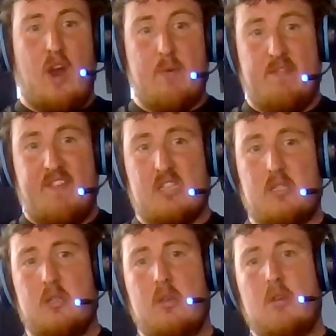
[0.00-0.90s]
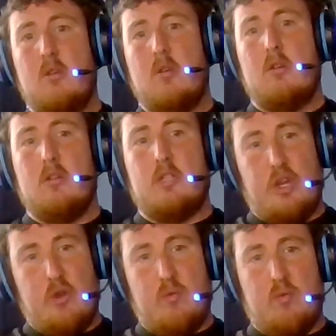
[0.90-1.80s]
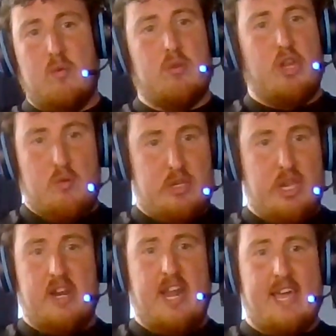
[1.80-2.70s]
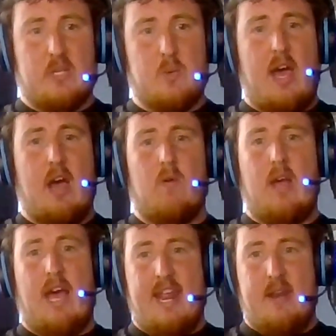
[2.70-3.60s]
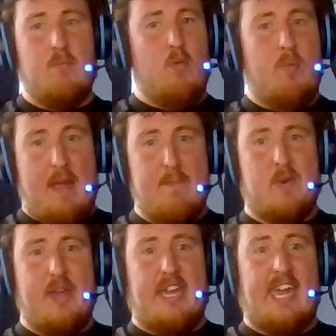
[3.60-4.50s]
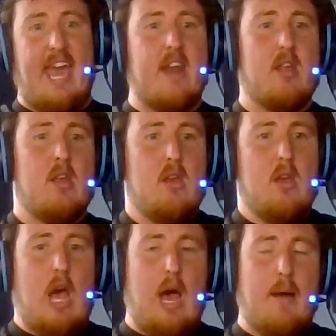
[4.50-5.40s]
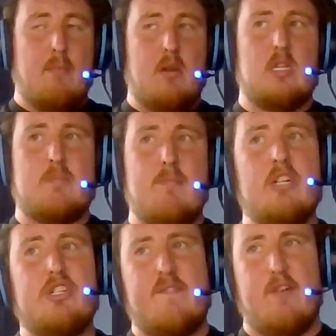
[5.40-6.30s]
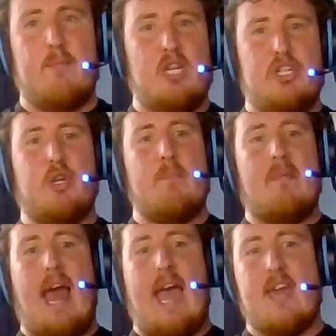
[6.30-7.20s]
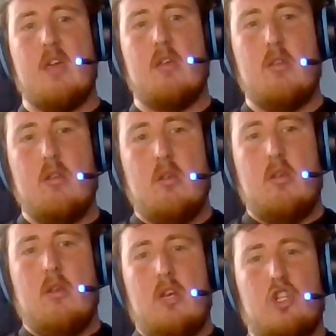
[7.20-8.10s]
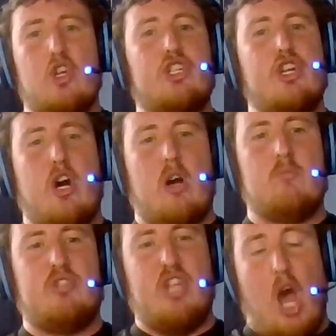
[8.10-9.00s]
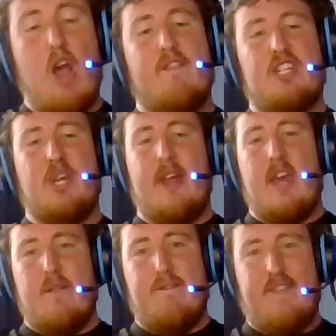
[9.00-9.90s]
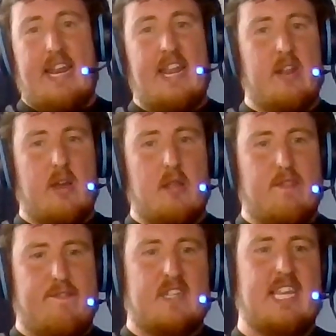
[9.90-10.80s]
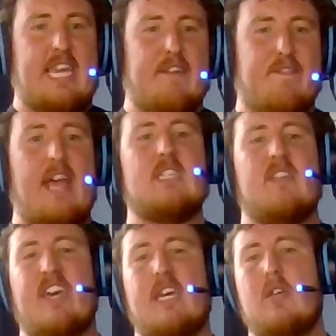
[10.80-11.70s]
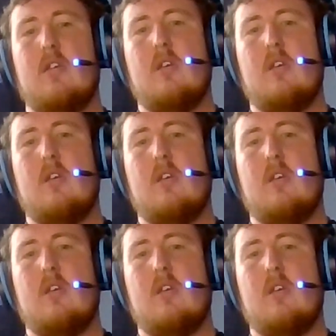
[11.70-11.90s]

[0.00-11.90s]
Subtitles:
train with us, do Sunday as well, and then we'll play midweek again. As much football as you can play, as long as you're not overdoing it and feeling the fatigue effects of it.